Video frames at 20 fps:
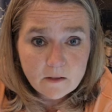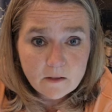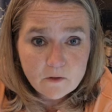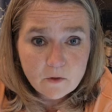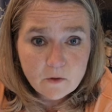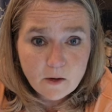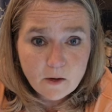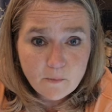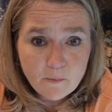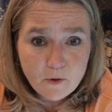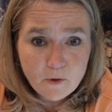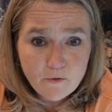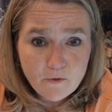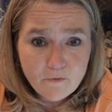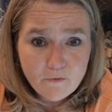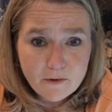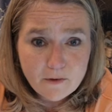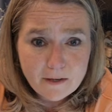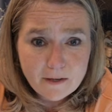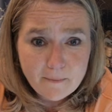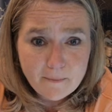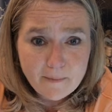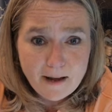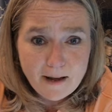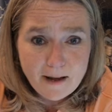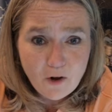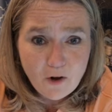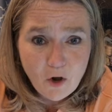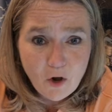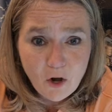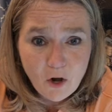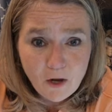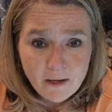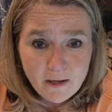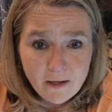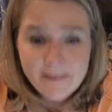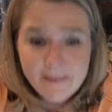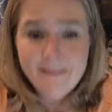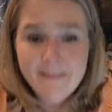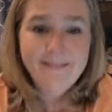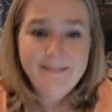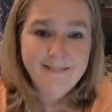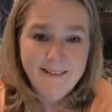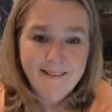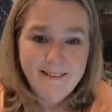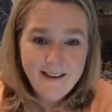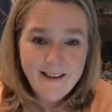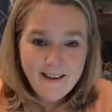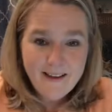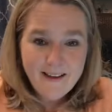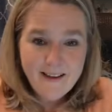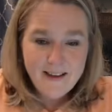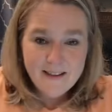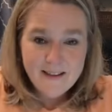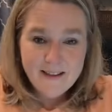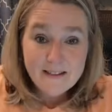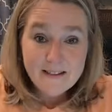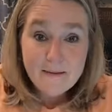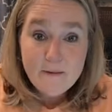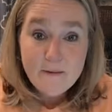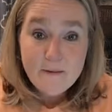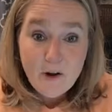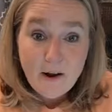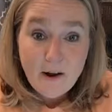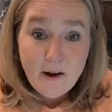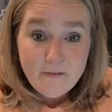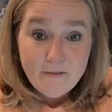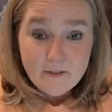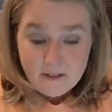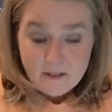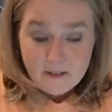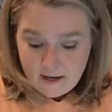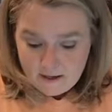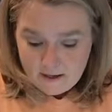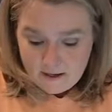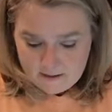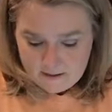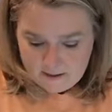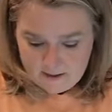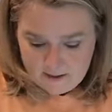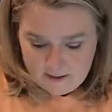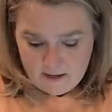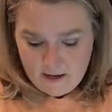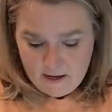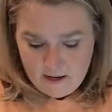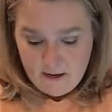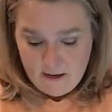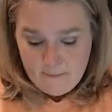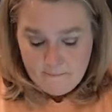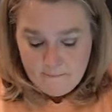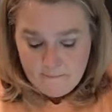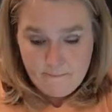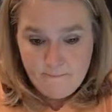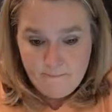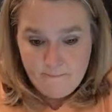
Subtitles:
I hope you come back on and see me craft tonight. I'll